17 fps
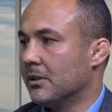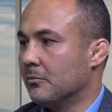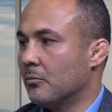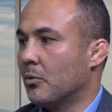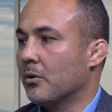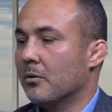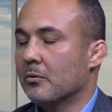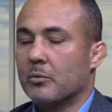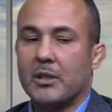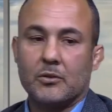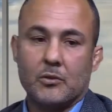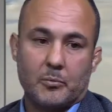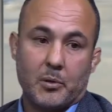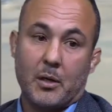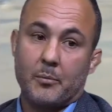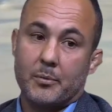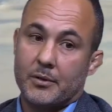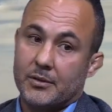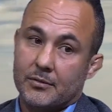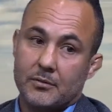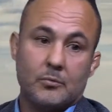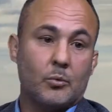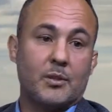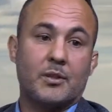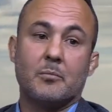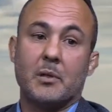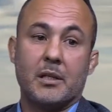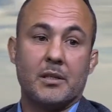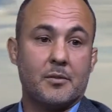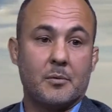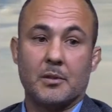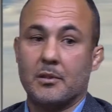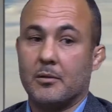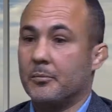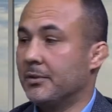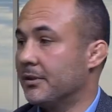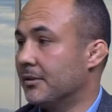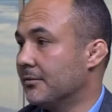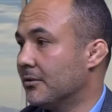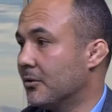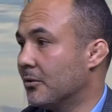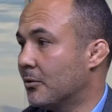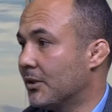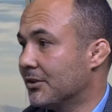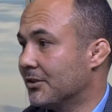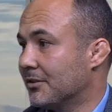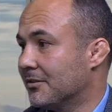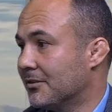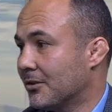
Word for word: in more rental properties with the management company, no question.